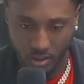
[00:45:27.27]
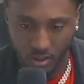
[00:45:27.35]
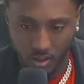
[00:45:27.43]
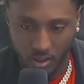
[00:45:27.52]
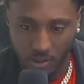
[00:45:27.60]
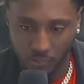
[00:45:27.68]

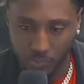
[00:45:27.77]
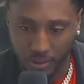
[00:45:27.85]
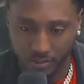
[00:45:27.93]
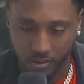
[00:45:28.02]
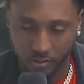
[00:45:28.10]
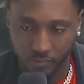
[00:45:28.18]
and we're about
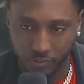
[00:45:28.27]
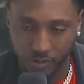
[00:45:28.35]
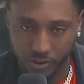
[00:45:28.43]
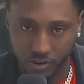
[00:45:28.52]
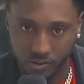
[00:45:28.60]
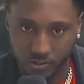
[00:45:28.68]
to
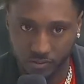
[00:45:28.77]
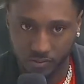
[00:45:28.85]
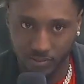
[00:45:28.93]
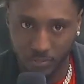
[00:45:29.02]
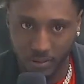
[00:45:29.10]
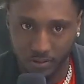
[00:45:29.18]
finish.
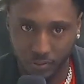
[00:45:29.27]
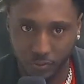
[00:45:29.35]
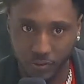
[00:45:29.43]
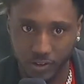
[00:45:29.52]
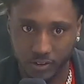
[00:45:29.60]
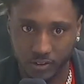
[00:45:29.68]
We're about to
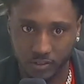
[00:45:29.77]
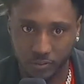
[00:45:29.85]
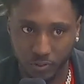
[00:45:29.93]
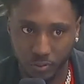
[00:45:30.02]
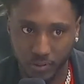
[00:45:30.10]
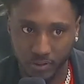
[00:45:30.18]
finish
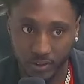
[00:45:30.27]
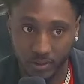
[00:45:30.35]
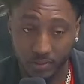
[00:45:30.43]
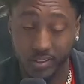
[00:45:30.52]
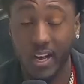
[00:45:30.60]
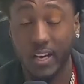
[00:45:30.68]
filming the
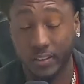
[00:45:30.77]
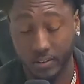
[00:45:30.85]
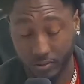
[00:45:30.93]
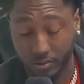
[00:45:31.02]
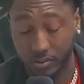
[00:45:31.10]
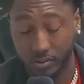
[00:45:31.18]

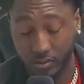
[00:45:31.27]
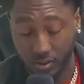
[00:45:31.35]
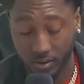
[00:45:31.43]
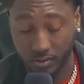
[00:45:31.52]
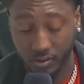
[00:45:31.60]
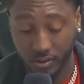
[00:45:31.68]
entire
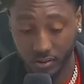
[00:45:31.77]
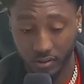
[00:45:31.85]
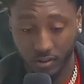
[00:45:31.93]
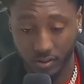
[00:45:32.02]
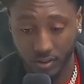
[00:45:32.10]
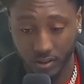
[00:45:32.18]
season
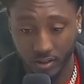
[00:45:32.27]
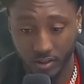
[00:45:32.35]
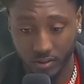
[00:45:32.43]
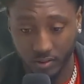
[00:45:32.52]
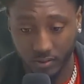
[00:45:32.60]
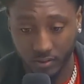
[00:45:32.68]

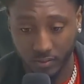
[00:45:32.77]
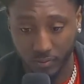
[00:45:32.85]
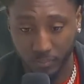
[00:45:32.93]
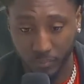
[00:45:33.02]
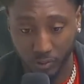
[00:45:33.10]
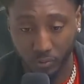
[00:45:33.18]

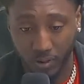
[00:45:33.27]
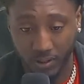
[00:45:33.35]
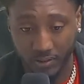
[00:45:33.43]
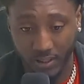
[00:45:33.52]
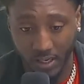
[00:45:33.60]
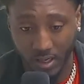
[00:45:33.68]

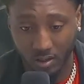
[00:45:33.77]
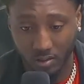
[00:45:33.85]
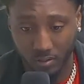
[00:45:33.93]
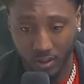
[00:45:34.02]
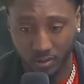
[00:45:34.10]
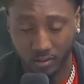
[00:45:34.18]
between
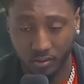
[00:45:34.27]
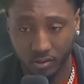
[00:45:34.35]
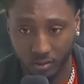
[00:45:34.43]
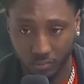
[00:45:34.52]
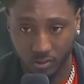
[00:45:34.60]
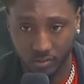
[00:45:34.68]
now and the
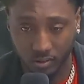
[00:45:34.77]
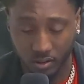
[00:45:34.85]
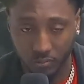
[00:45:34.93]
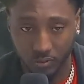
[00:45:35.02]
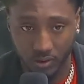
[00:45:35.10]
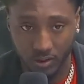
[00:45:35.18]
summer. So
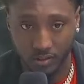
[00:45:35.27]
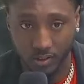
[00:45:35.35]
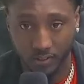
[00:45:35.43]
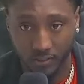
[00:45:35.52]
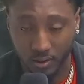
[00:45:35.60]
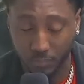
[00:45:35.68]
hopefully the
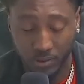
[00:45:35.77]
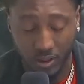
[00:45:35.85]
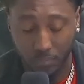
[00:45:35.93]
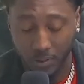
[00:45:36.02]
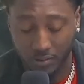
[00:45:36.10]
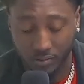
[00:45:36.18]
entire thing will be
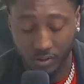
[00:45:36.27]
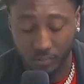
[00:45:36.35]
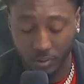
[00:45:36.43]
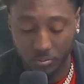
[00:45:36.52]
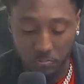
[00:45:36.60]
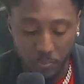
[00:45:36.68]
out by the
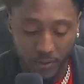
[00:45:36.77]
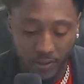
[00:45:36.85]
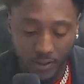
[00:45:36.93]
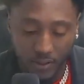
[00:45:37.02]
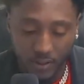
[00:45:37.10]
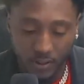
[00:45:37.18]
summer.
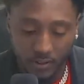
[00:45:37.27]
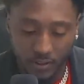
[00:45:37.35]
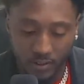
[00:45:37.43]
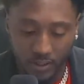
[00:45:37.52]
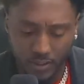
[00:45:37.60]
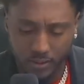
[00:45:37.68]

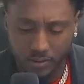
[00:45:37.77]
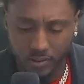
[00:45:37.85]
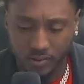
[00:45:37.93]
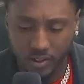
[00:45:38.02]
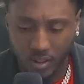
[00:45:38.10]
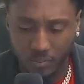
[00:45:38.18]
I had a good
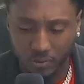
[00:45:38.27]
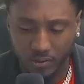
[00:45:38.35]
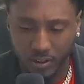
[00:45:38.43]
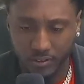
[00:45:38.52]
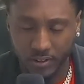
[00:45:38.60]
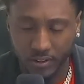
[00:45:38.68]
time on
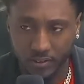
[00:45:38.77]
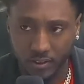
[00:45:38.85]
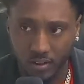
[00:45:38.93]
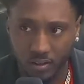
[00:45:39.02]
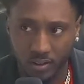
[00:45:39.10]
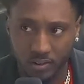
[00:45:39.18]
there. I think
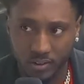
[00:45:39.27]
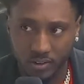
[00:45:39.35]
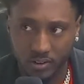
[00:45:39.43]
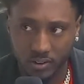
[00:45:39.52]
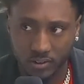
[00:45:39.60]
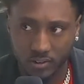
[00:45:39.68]
that
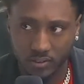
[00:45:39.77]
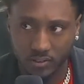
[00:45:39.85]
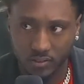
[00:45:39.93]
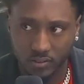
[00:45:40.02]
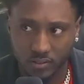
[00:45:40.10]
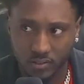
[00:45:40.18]
audition
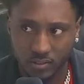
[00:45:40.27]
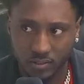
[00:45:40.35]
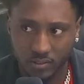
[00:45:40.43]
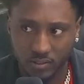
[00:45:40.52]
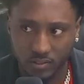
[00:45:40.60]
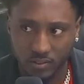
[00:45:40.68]

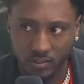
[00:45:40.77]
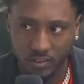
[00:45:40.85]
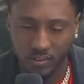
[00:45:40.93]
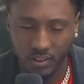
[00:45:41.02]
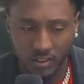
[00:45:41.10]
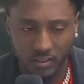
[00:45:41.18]

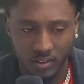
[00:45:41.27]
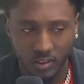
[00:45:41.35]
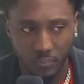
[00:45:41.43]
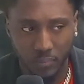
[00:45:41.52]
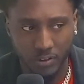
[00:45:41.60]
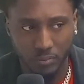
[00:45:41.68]
is that? No, I
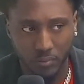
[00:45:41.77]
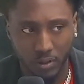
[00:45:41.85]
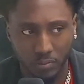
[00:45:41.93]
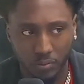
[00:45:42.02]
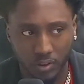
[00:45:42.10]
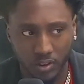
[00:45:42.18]
met Jamal
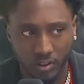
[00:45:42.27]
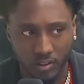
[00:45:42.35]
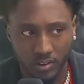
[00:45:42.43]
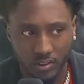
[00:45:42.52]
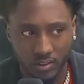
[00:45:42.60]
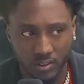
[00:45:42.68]
before that
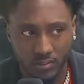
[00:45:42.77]
audition,